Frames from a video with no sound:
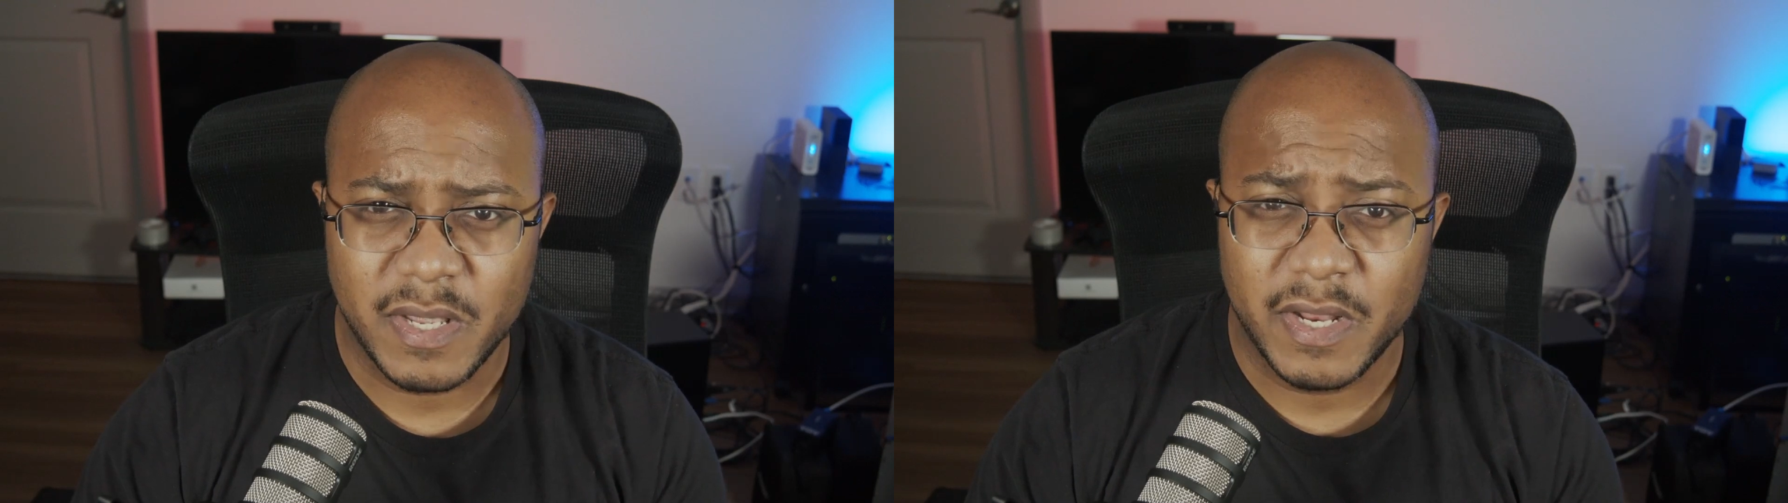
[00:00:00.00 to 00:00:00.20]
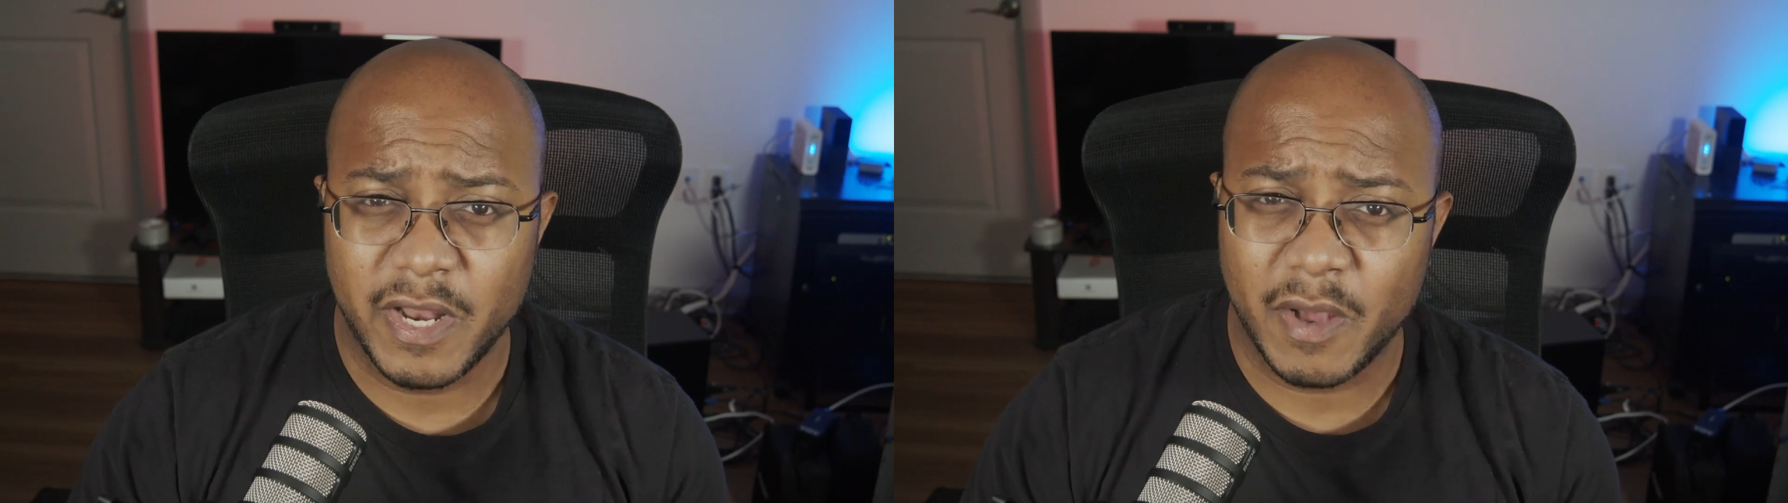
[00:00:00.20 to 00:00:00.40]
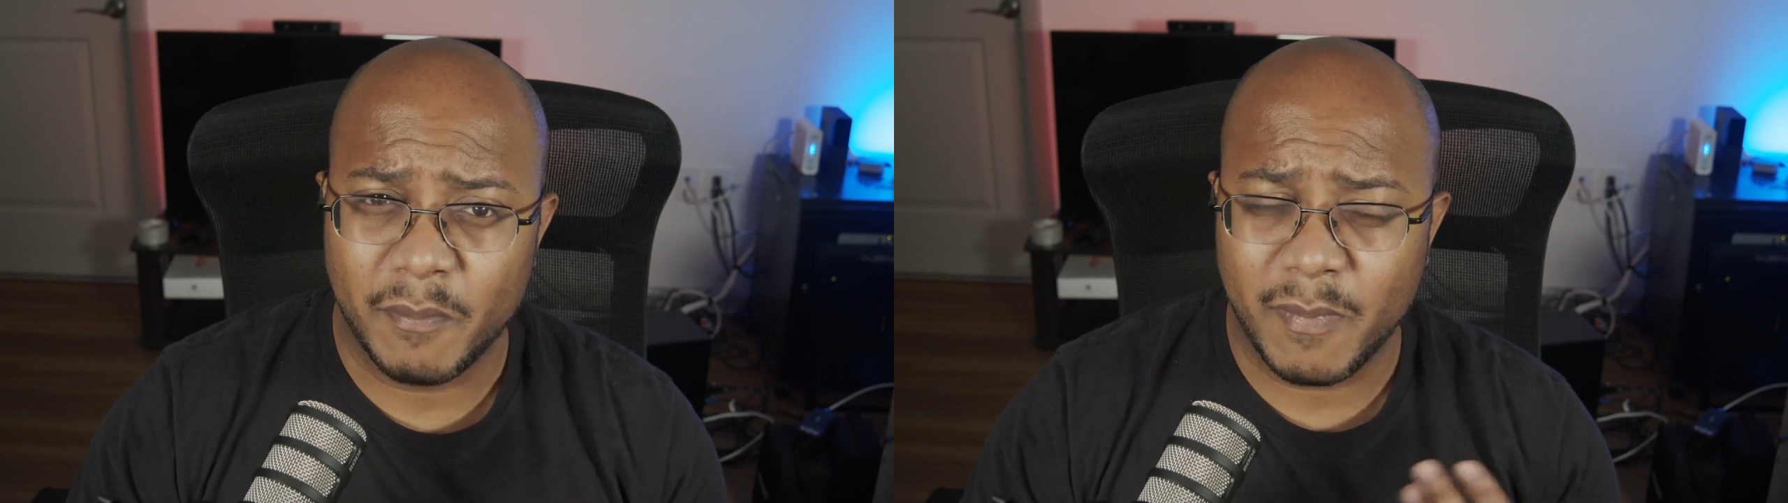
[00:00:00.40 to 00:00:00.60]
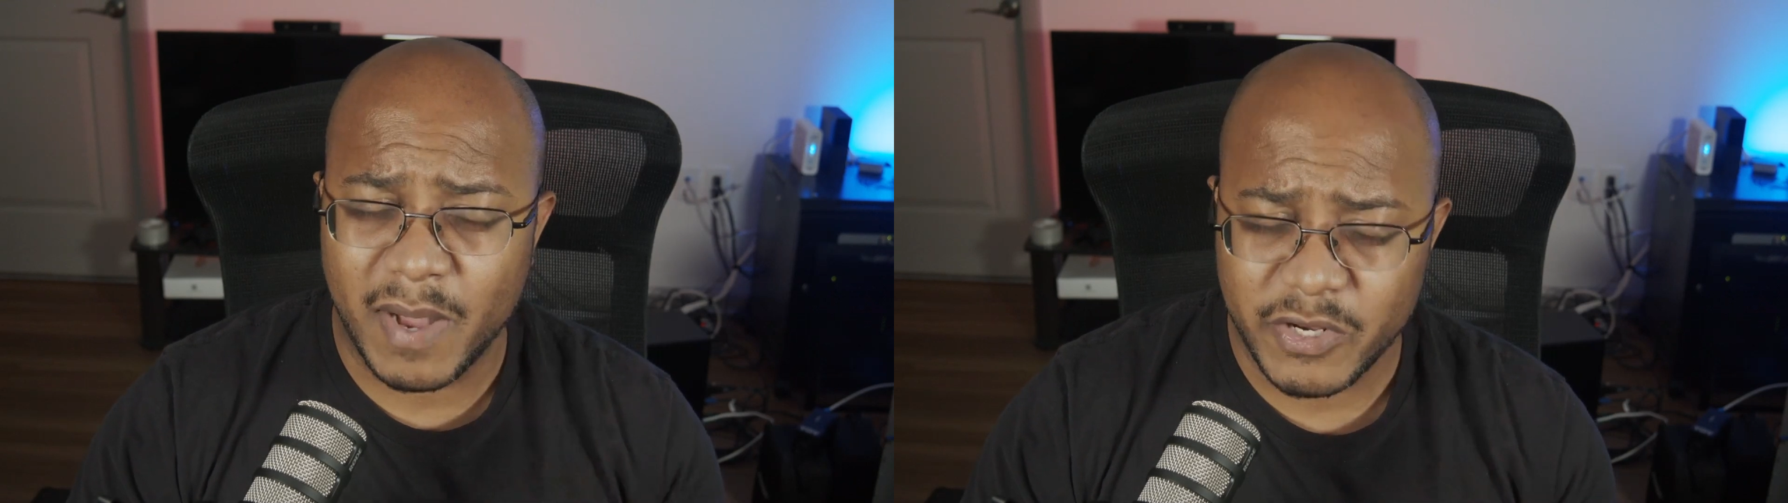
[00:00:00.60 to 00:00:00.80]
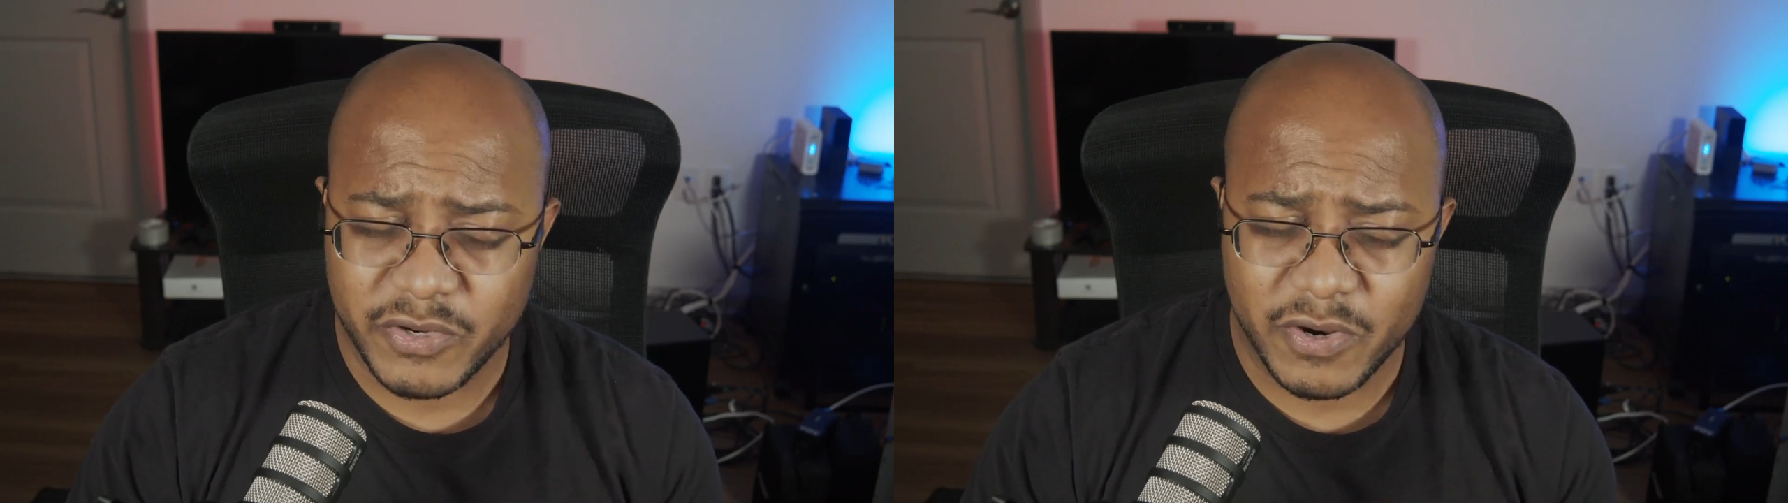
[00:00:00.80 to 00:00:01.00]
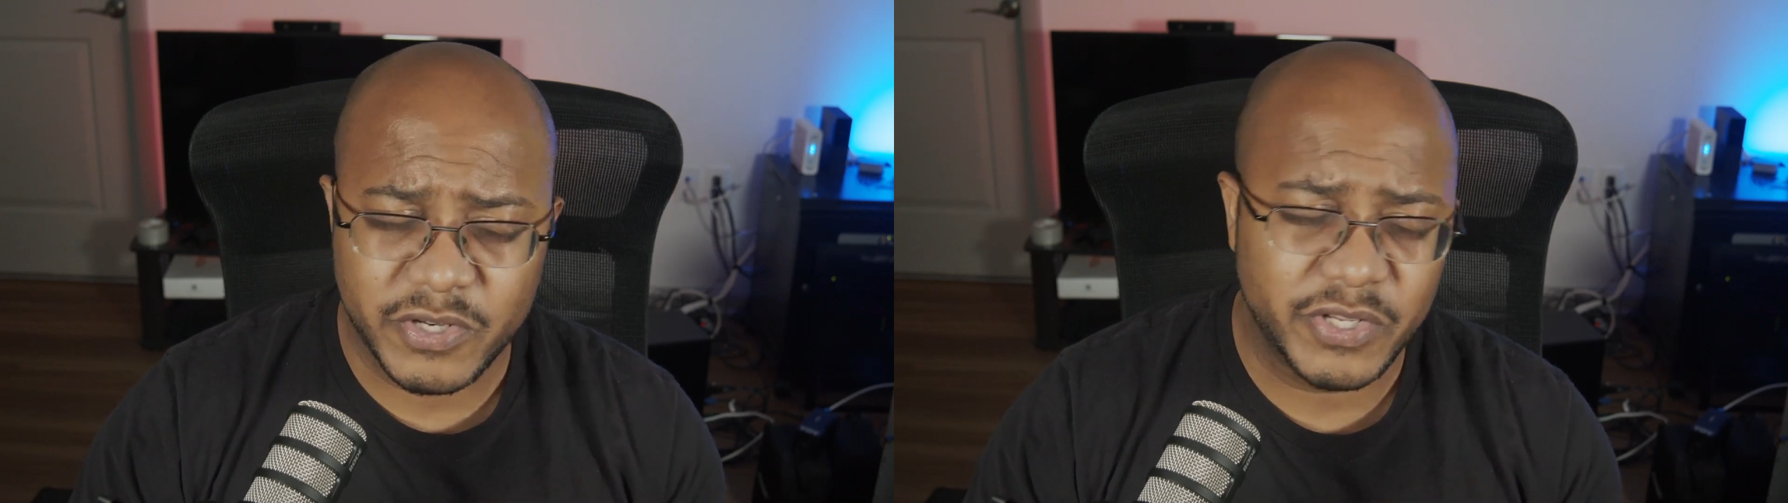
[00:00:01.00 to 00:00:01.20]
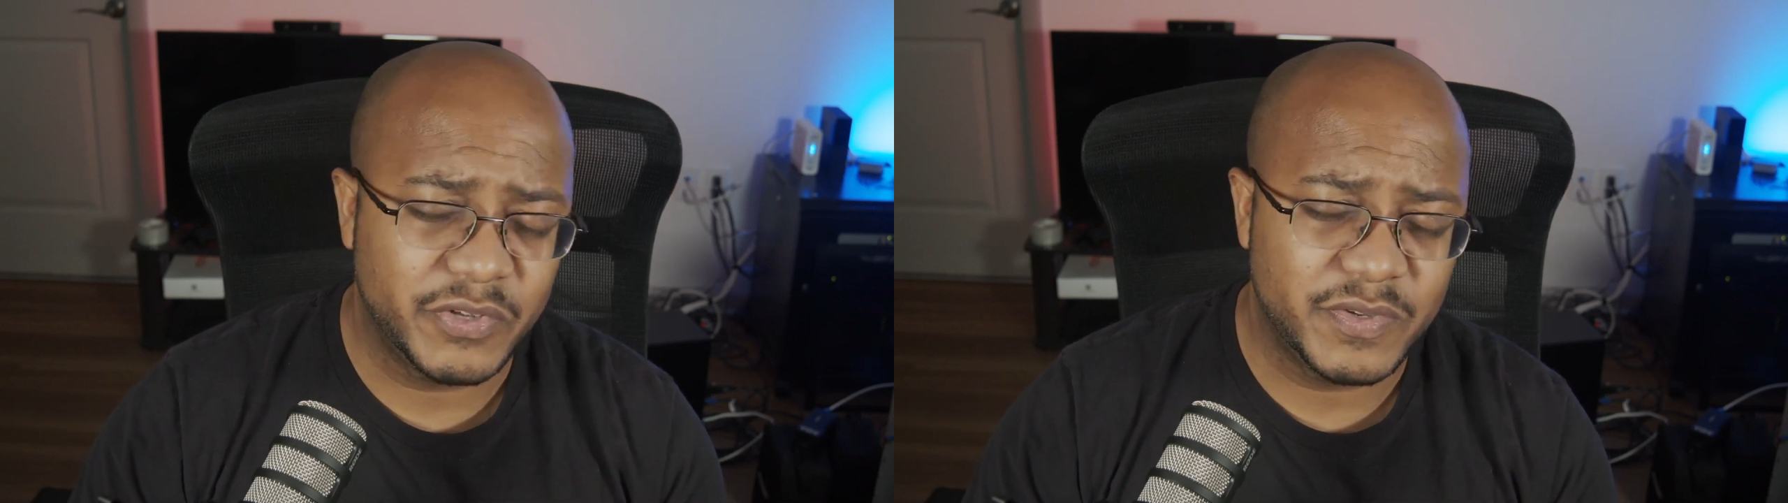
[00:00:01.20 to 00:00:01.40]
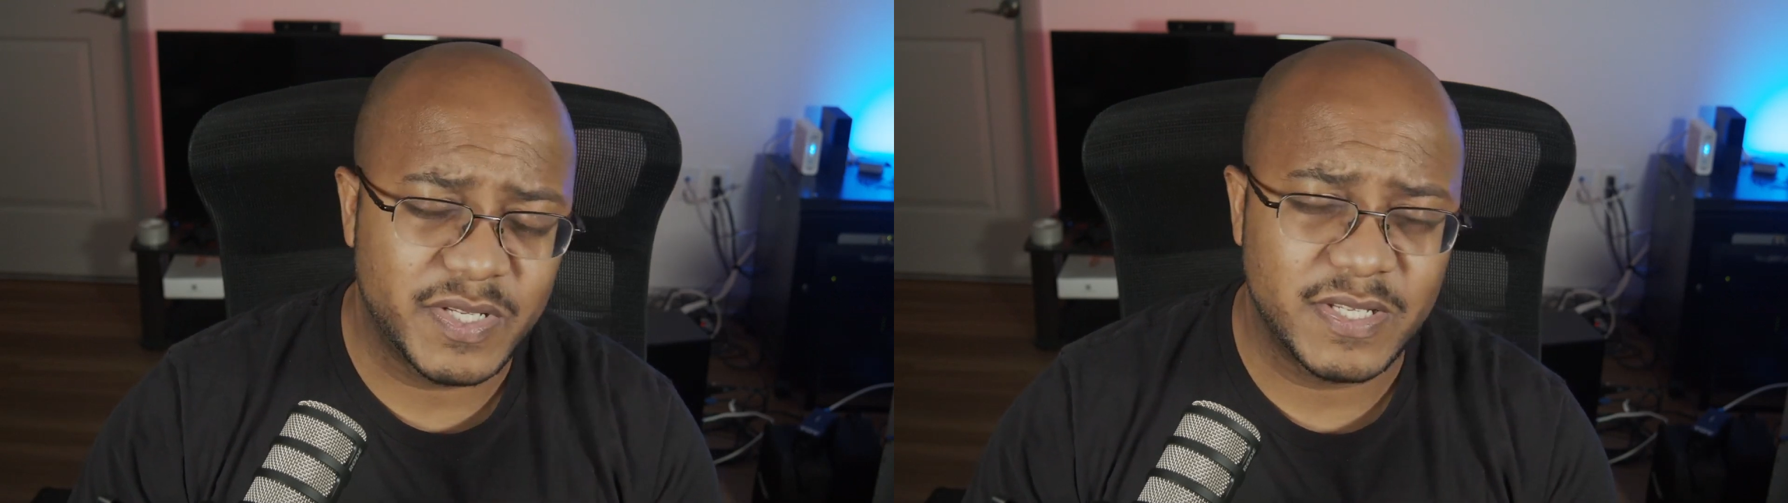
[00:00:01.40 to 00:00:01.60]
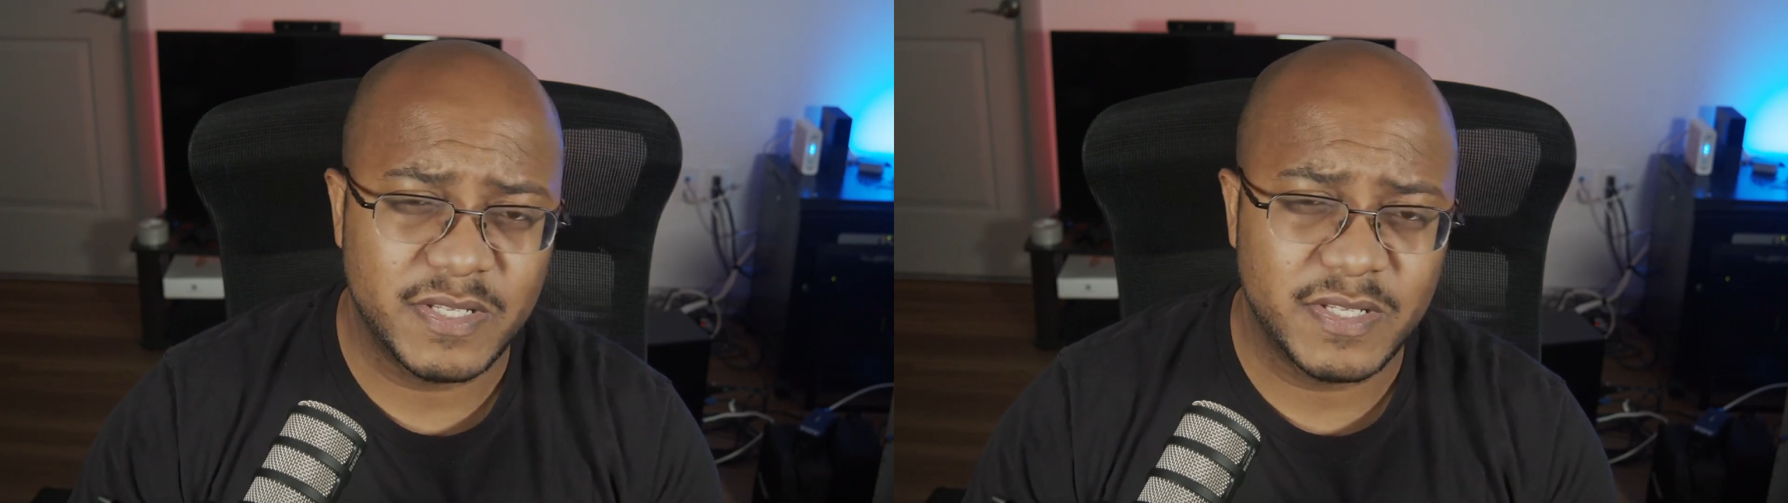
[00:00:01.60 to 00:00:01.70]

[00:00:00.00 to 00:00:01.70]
Now, my church uses